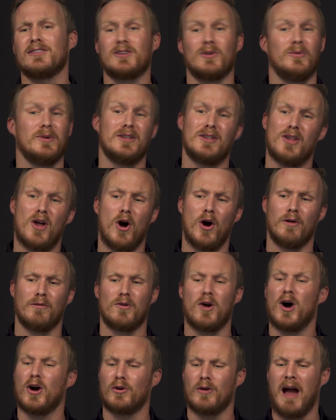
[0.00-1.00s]
that went in the
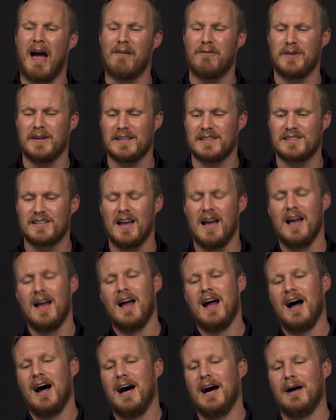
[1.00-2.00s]
overall graphics,
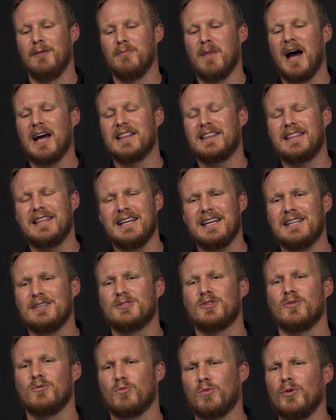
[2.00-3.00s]
I think is
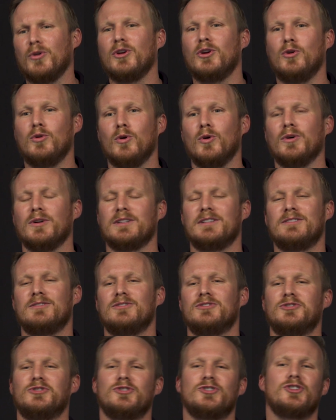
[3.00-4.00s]
really cool and
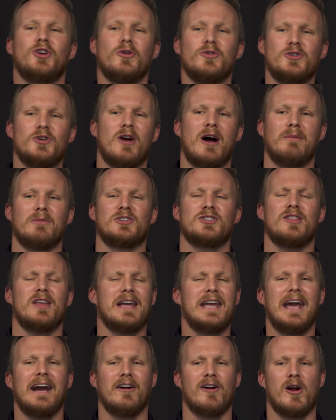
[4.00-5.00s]
shows you how much they
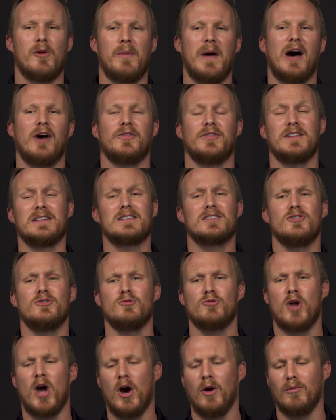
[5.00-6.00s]
care about this new
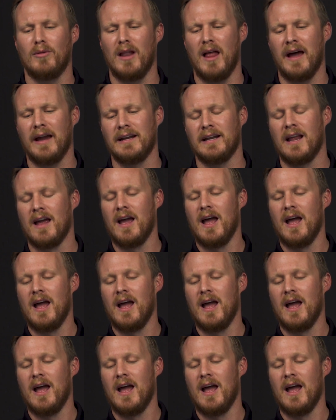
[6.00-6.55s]
code line.